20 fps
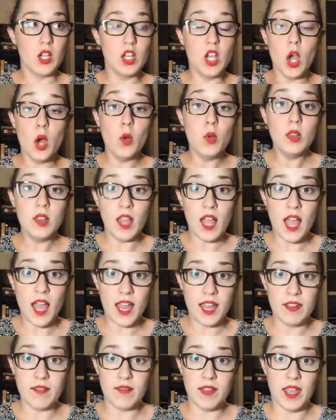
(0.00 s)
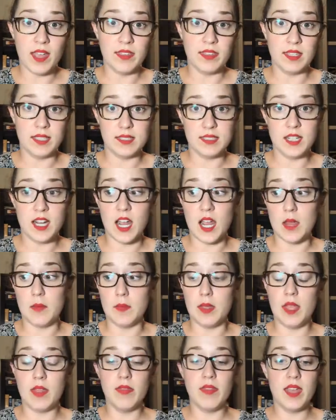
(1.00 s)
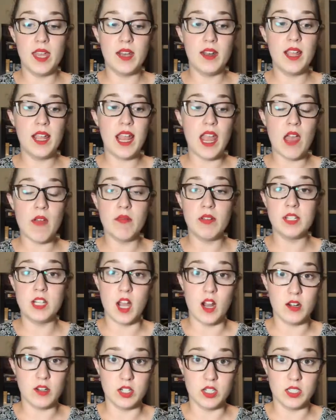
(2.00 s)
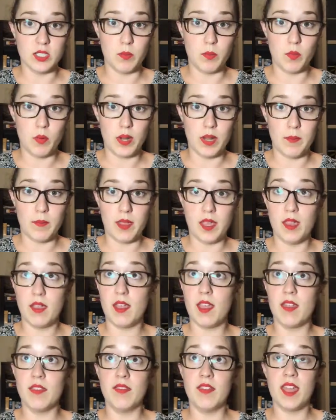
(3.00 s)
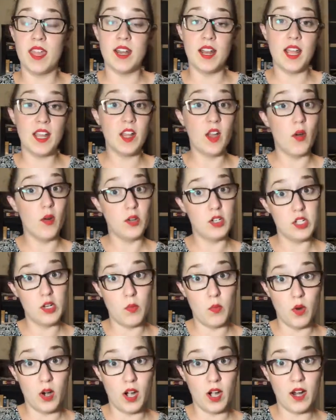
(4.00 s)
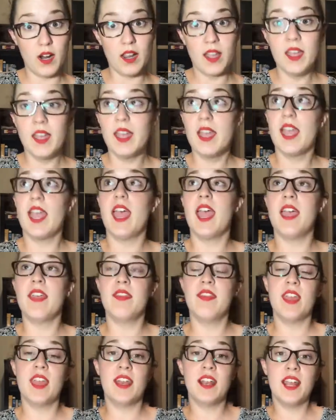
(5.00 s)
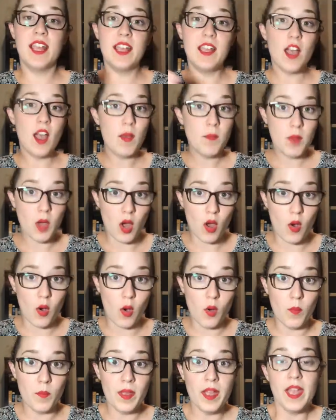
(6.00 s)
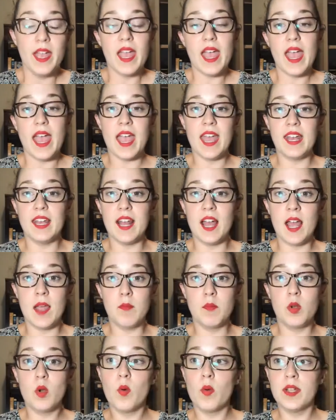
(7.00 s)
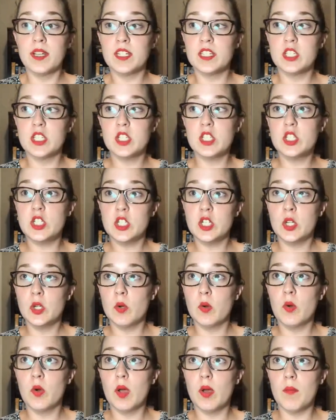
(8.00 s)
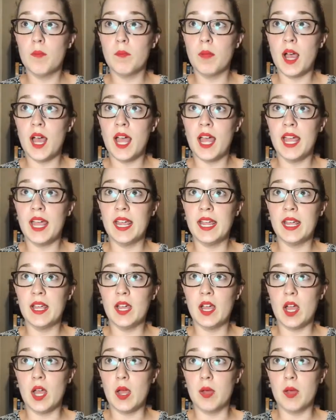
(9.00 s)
go live at this time, and then I have a doctor's appointment, and then I go to work, and then I come home, and I'm going to do my